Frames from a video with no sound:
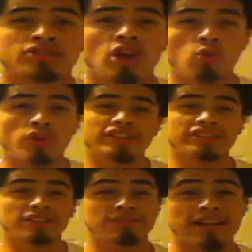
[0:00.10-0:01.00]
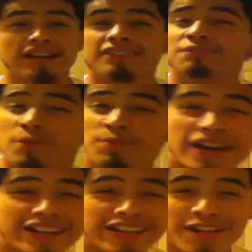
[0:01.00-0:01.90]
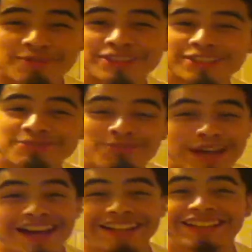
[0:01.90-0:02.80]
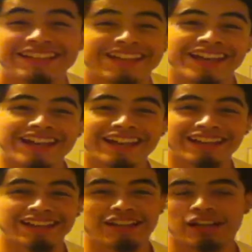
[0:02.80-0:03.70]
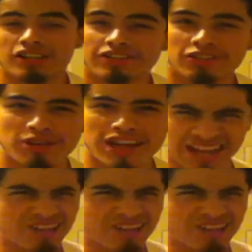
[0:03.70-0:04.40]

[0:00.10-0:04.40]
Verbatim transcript: Yo, what is up, guys? Papaya Damage is back, and uh, I don't even know why.